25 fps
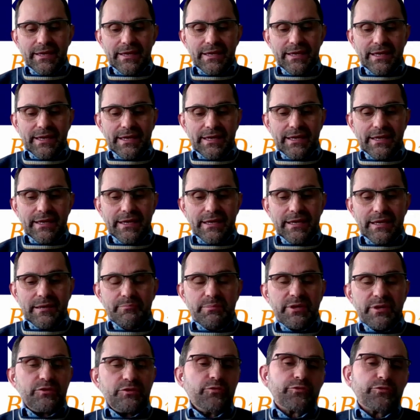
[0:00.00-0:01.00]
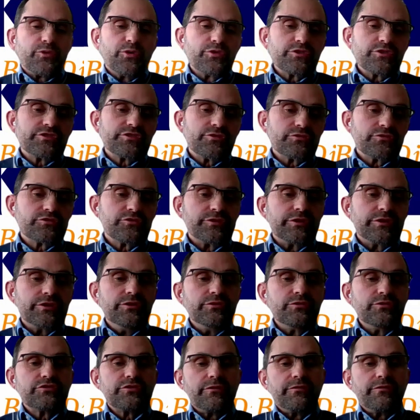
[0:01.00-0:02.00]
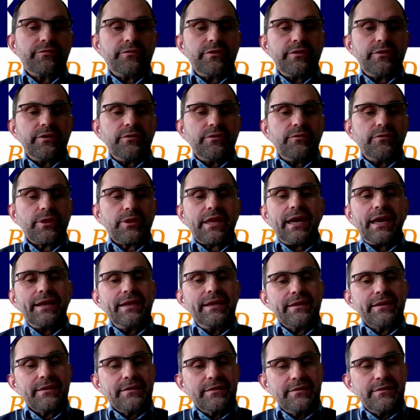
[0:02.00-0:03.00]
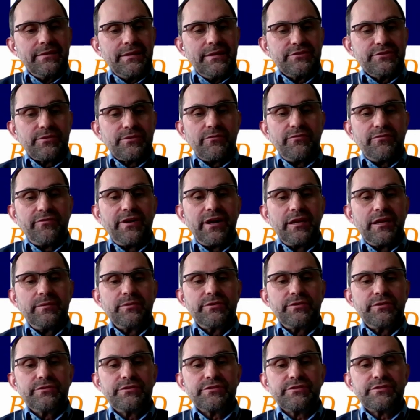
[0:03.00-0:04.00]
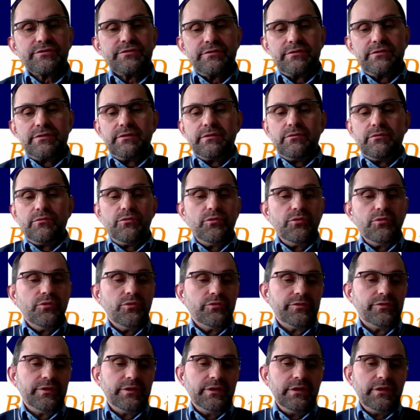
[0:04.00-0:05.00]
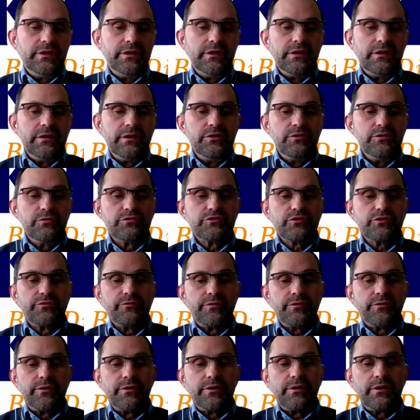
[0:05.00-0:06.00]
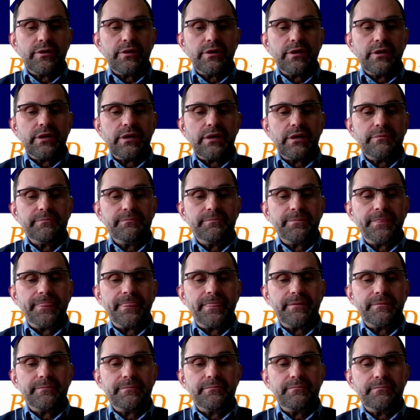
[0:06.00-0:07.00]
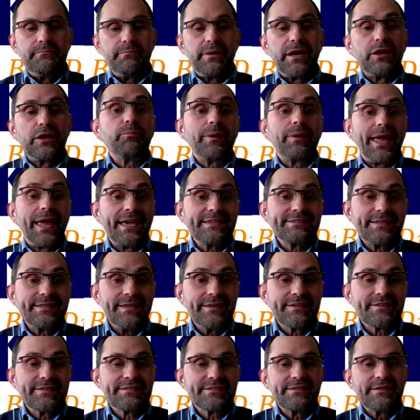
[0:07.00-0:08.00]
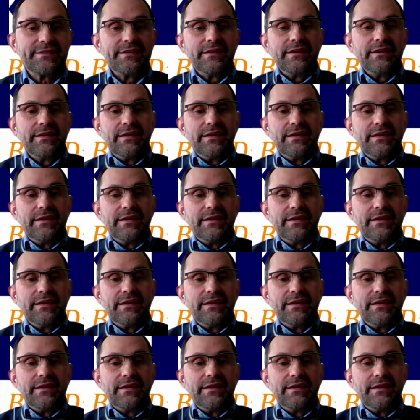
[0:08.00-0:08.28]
But of course, also the use of organic natural fibers, or the use of bioplastics.